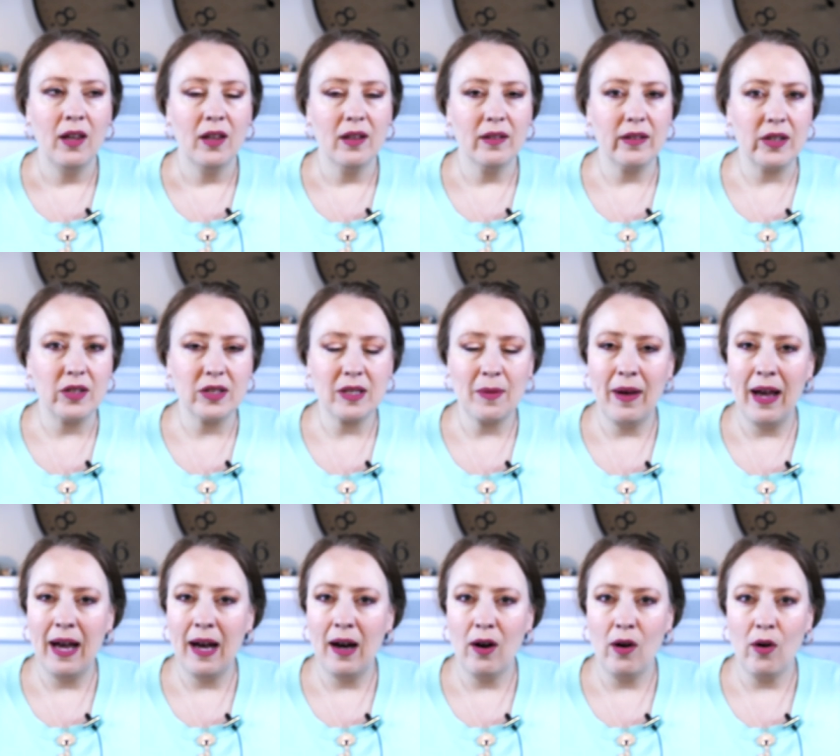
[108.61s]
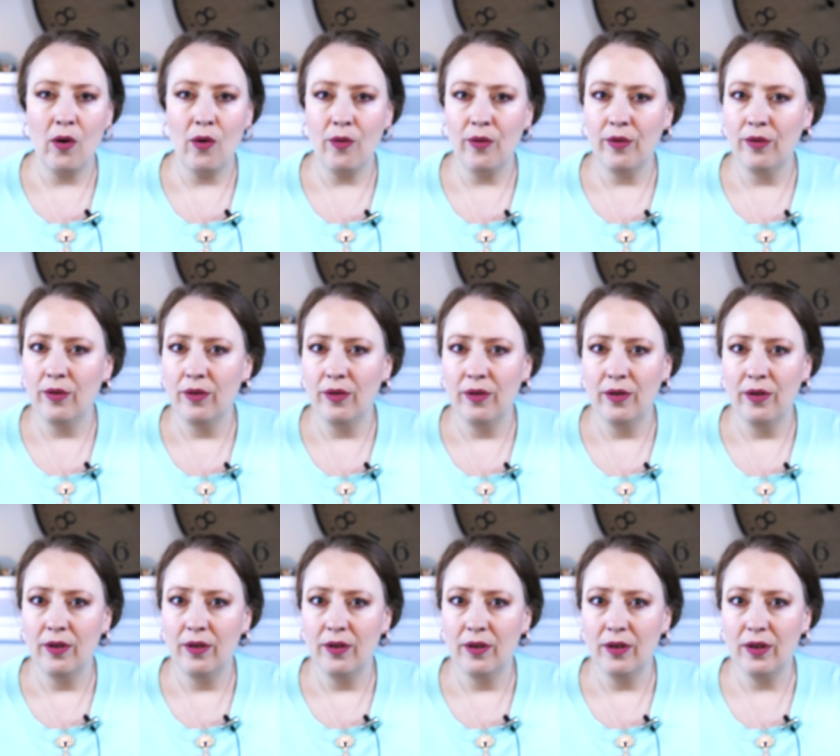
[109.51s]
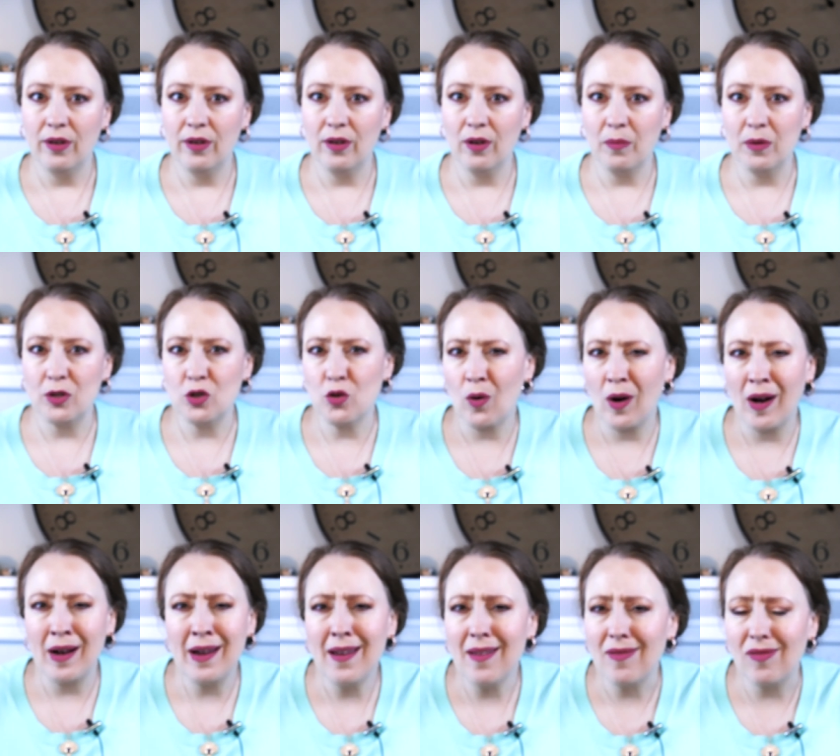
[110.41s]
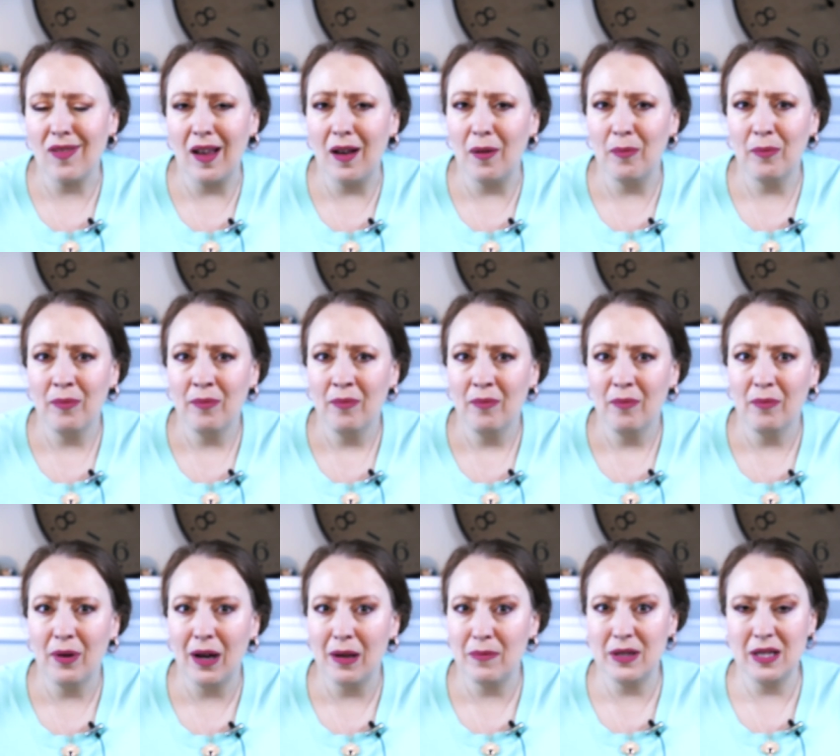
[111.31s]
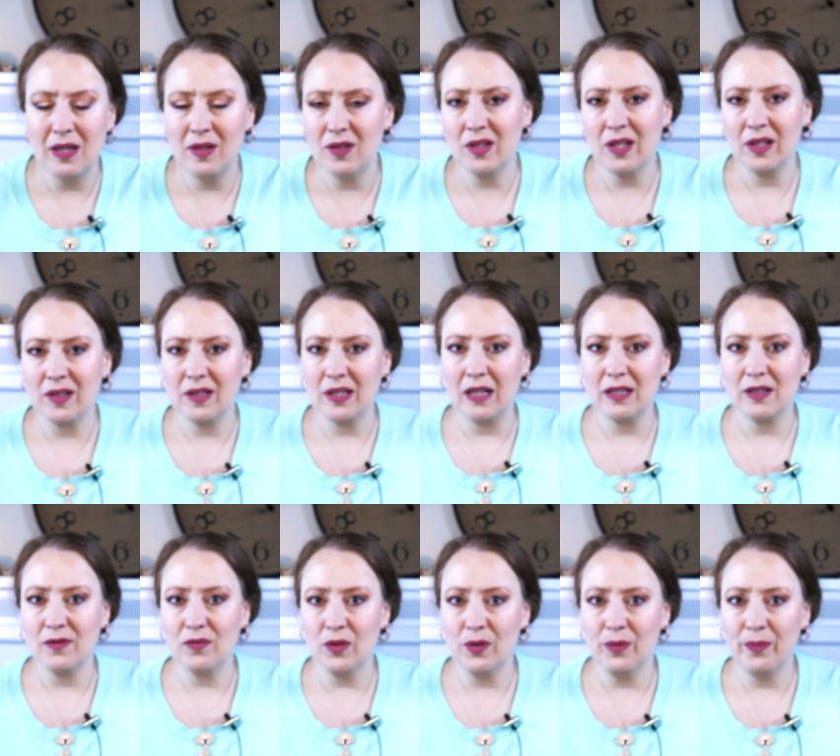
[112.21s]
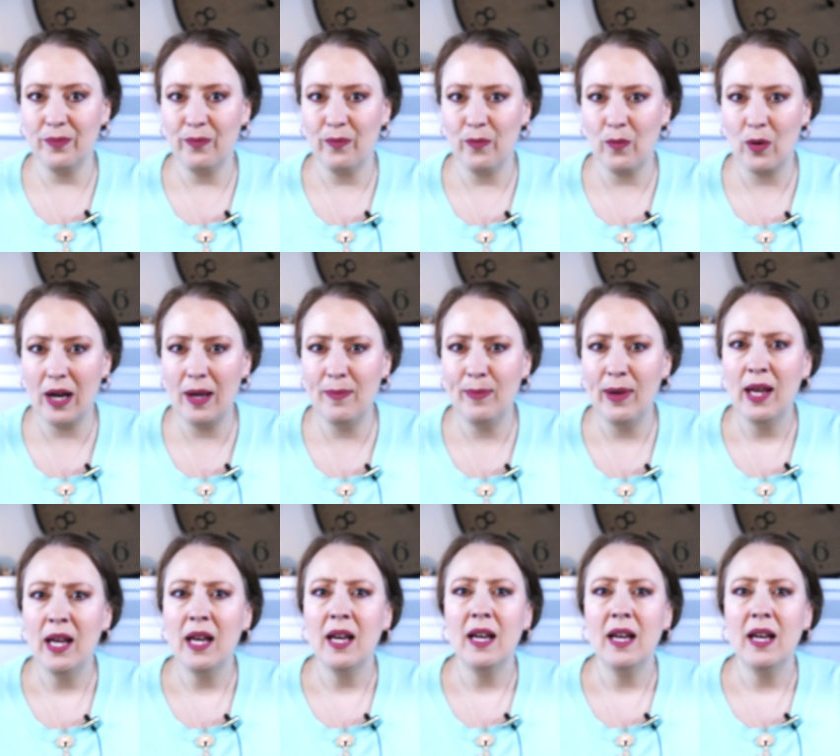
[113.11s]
like somehow you're betraying them by being successful, right?